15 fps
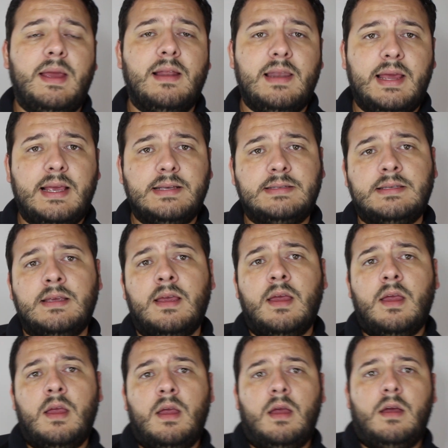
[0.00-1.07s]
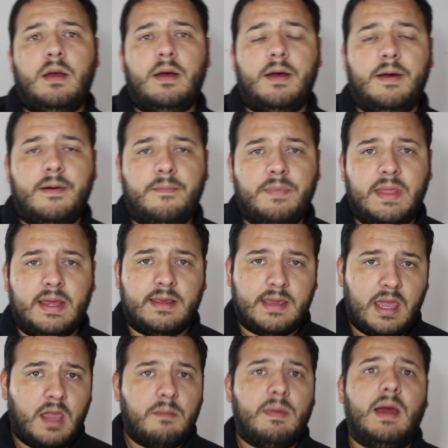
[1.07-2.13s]
BLS that
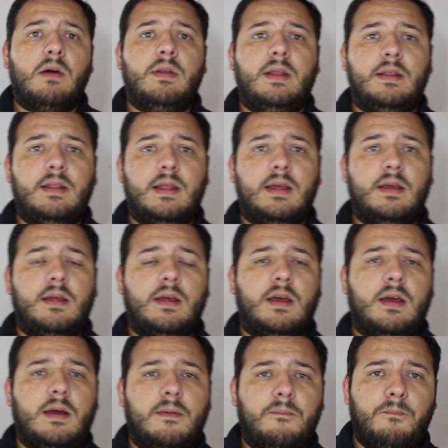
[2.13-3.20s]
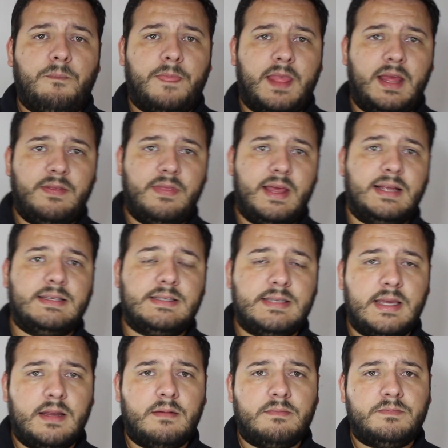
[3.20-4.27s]
came out in that
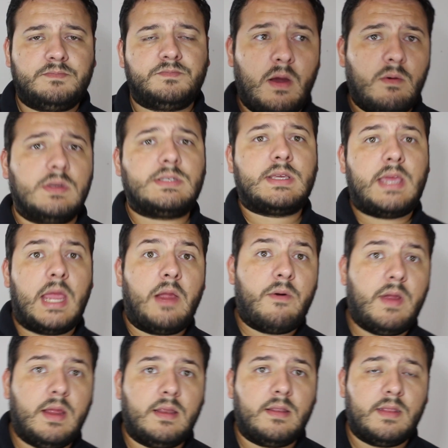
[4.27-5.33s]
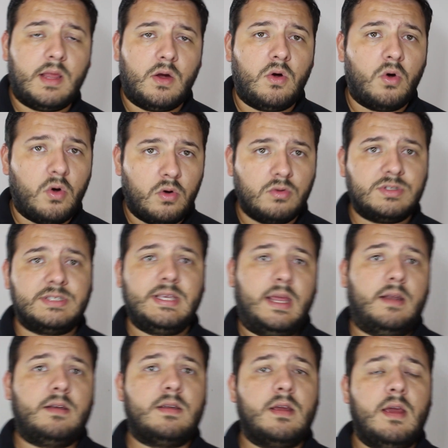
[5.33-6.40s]
set, that was carrying the whole
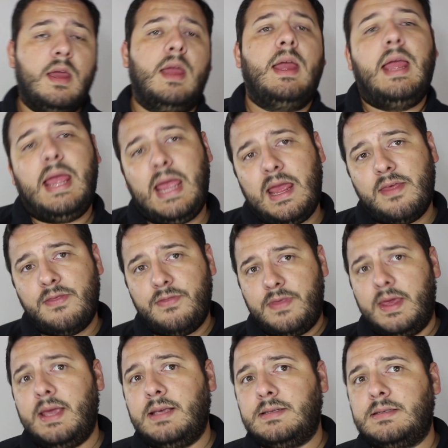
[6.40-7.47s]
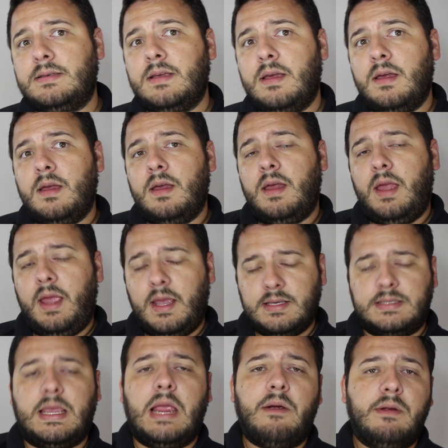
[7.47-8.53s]
set. And this
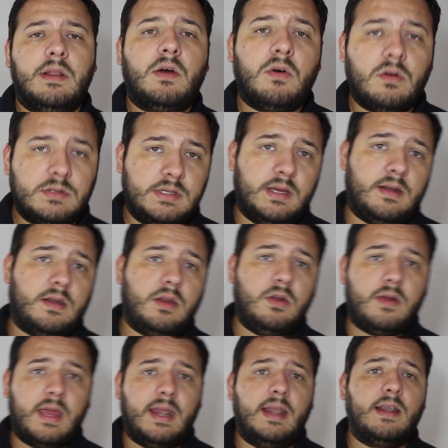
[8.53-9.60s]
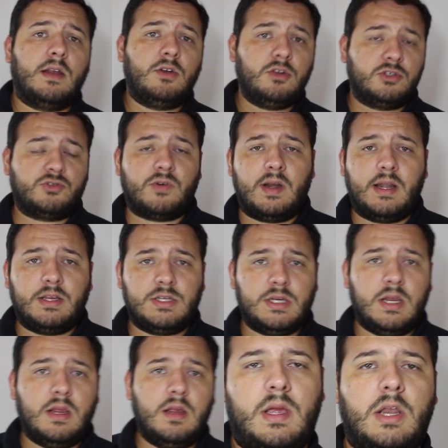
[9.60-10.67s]
is carrying the whole set. You're getting a new
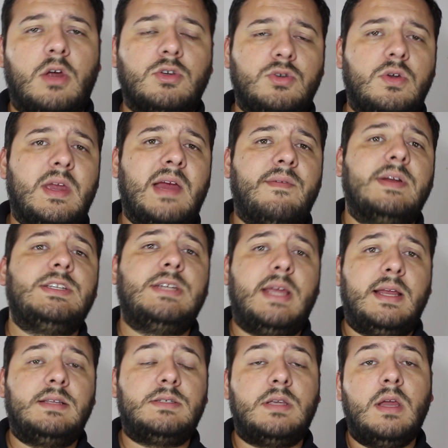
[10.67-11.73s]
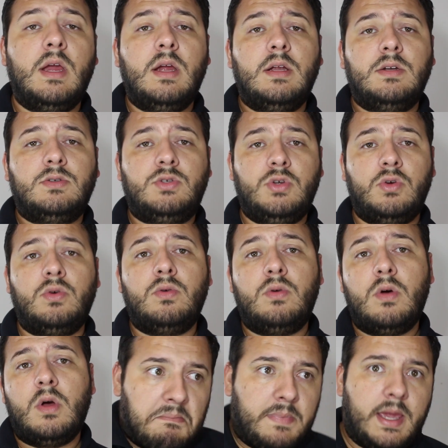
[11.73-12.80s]
strategy, and also you have a chance
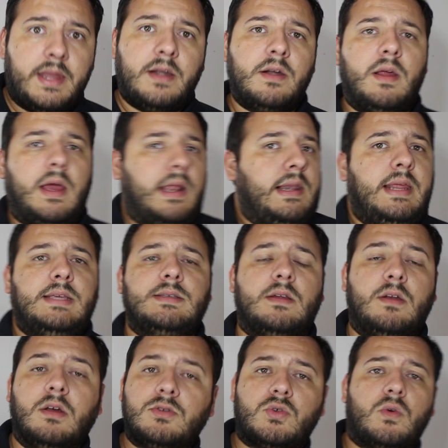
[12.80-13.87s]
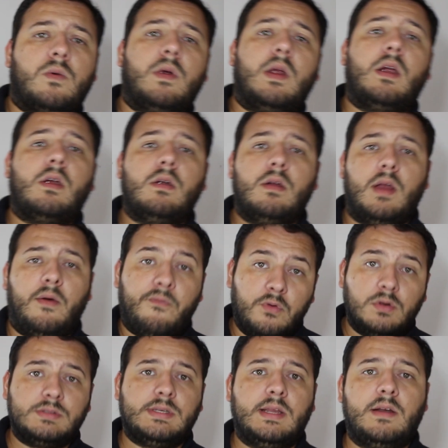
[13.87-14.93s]
to get at least an ultra rare, a
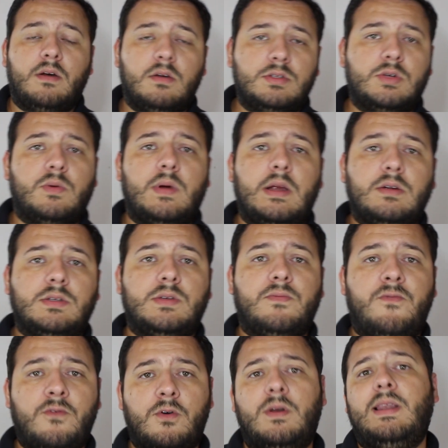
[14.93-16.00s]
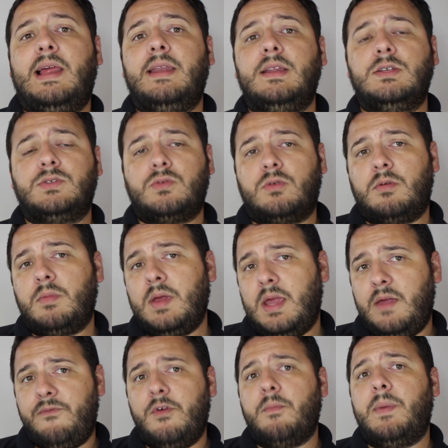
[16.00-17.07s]
full set of ultra rares for Lightning Storm
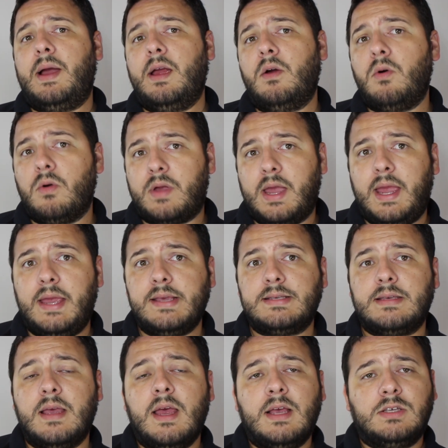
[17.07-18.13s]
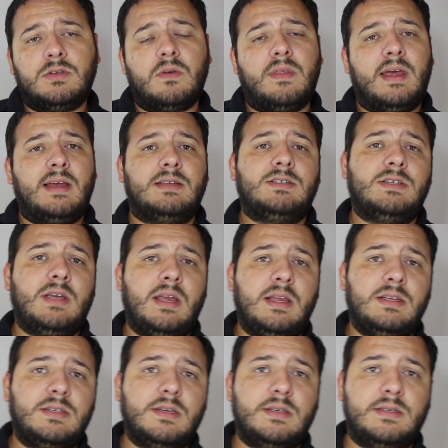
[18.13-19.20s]
if you buy a whole case. So that
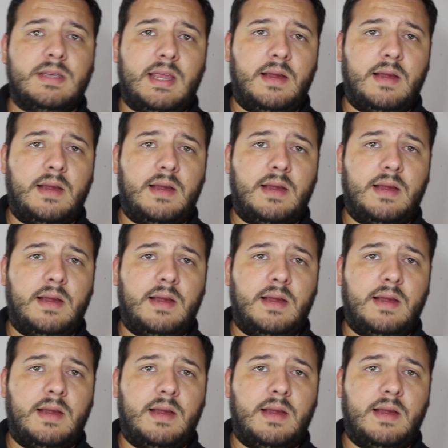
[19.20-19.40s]
changes